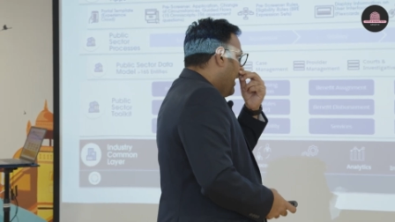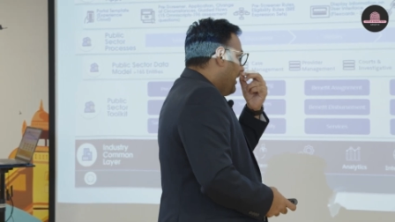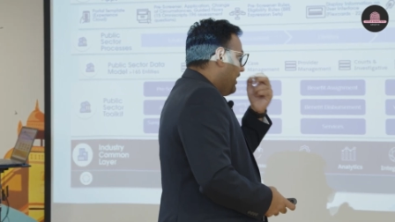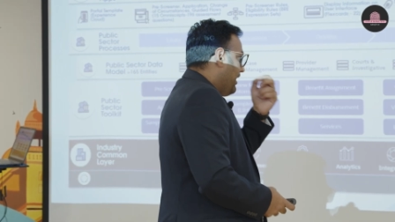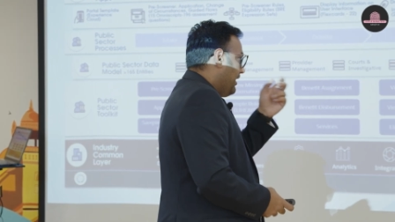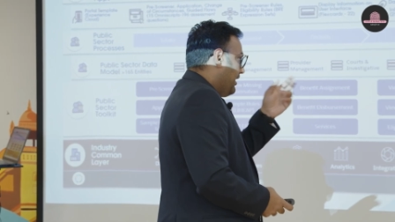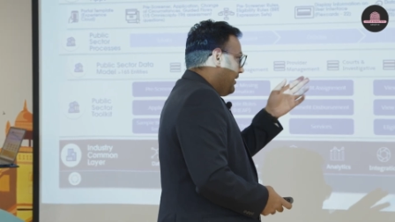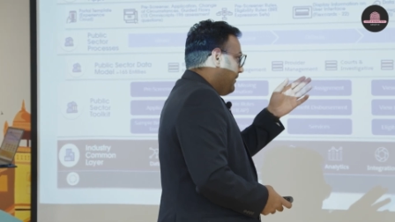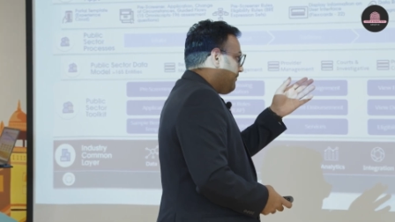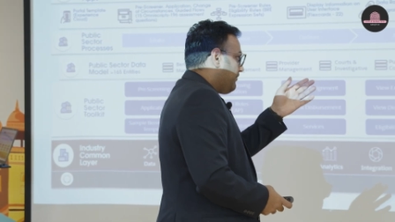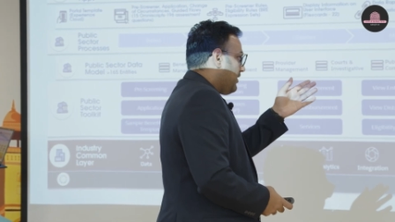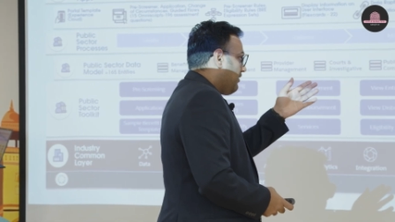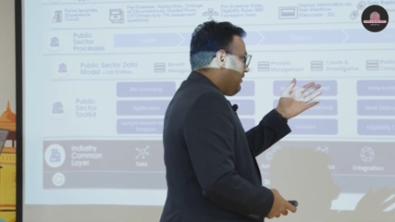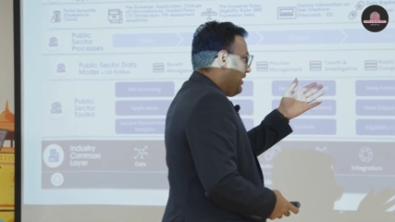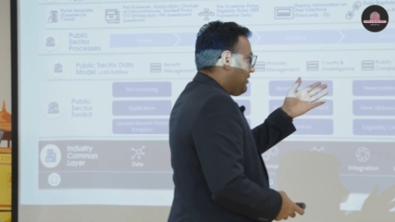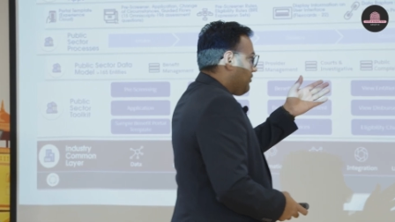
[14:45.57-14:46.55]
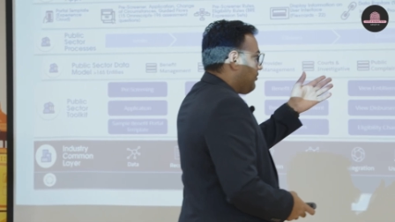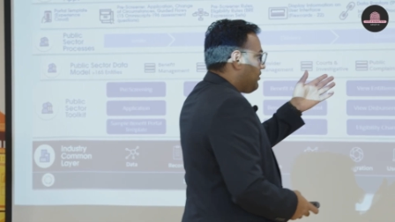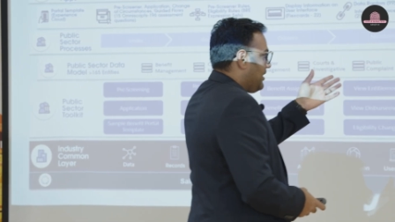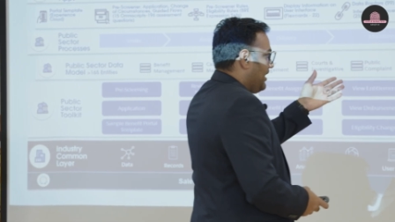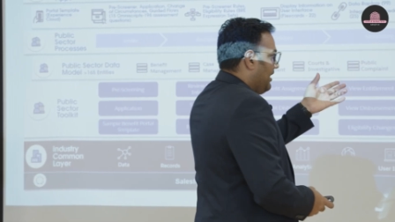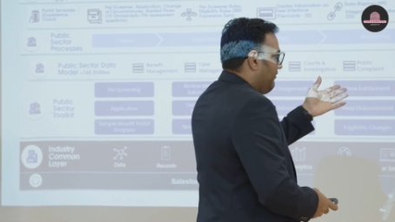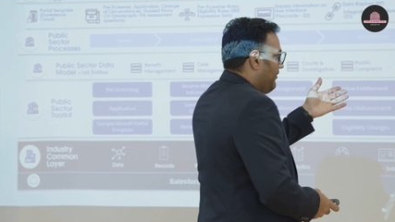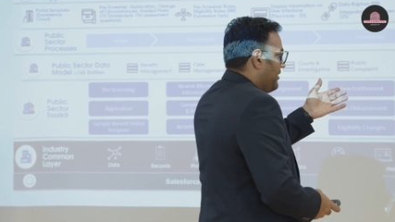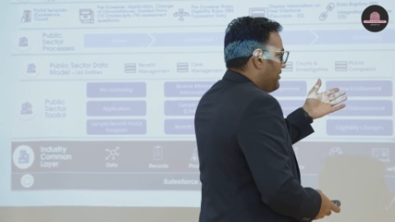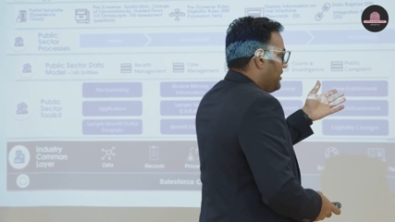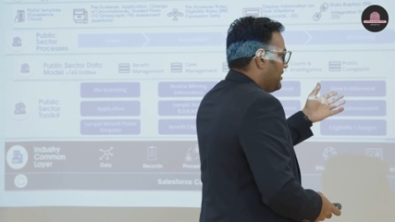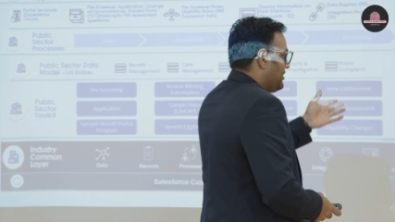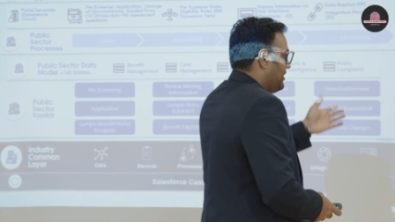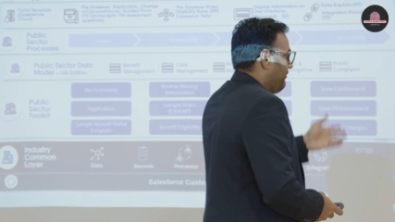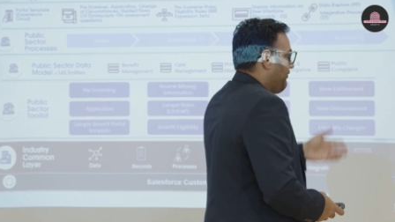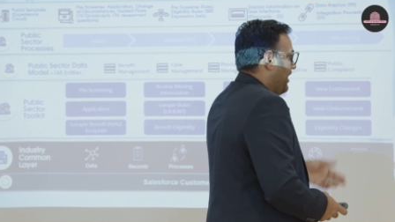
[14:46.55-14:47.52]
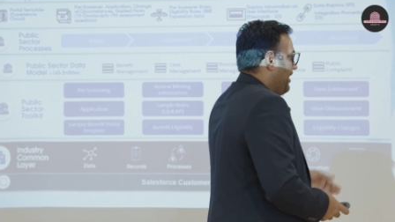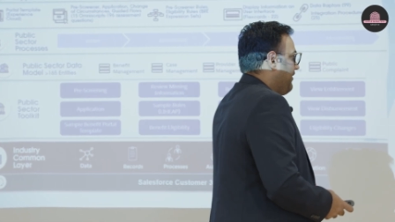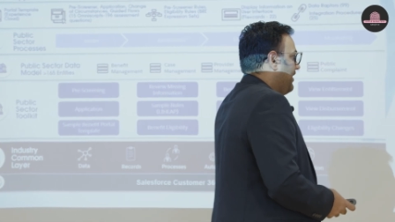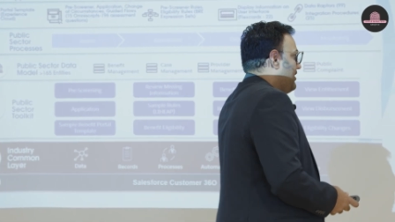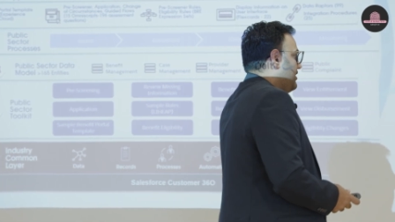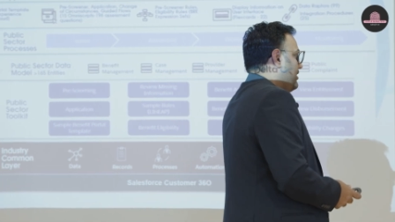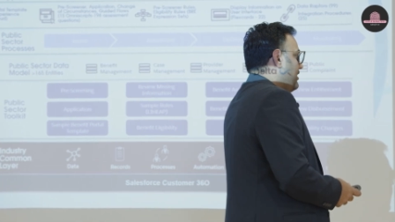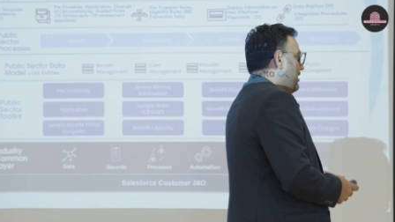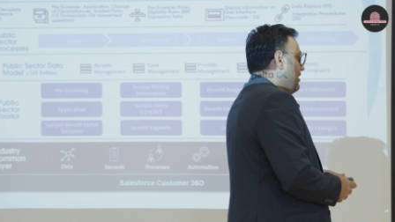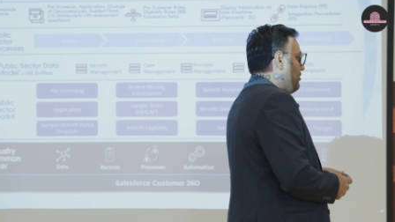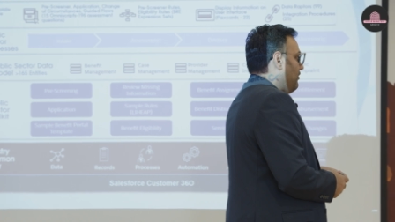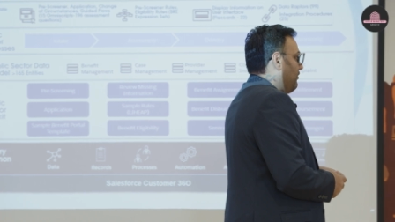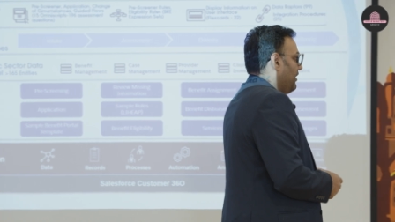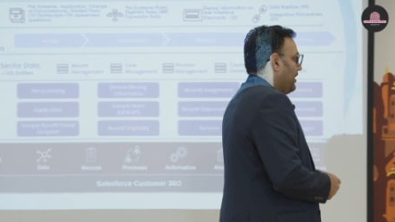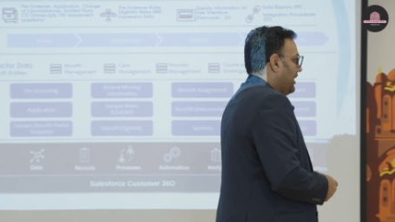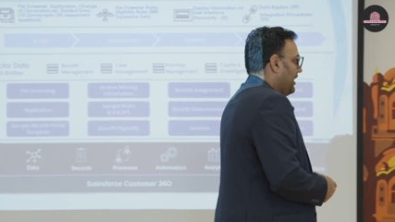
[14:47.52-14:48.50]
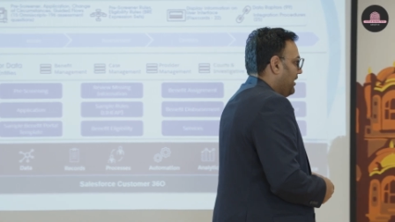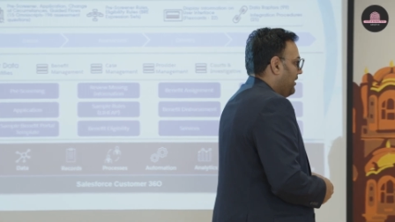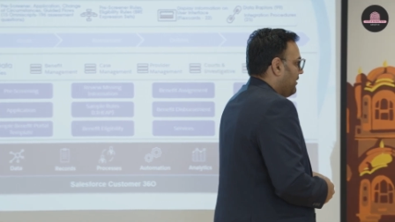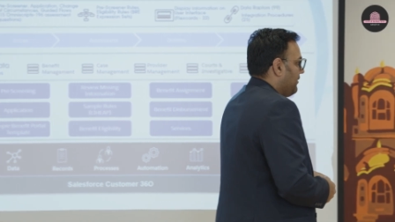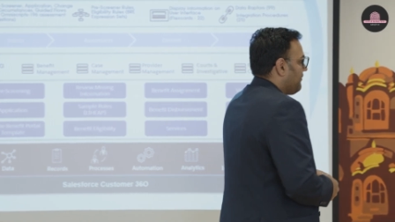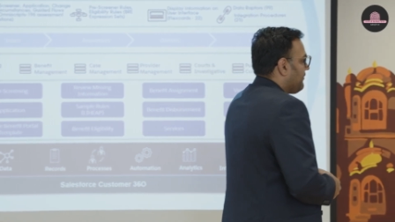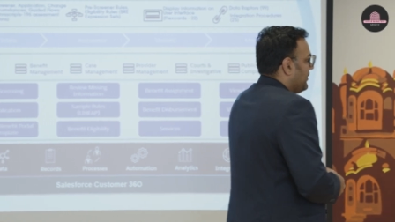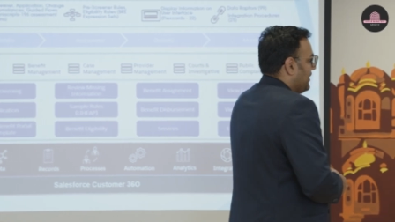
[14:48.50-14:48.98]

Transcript: But you see 165 entities over here.